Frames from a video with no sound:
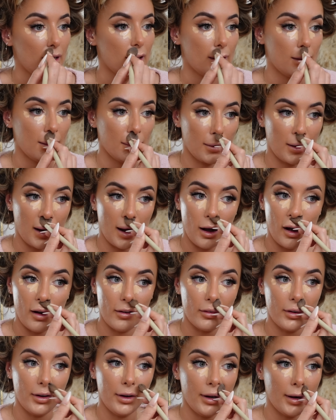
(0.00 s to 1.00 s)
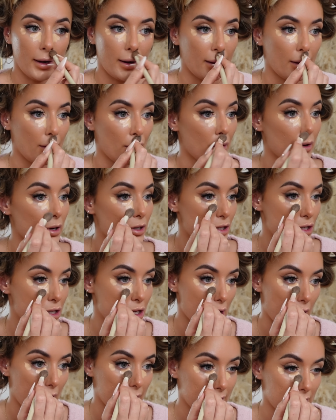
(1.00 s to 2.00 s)
you can't know
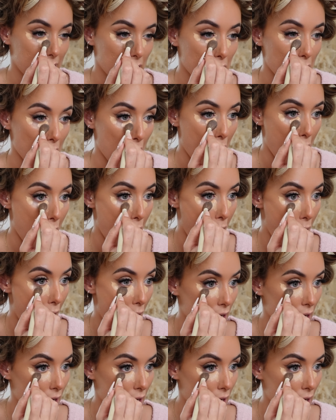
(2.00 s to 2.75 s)
just yet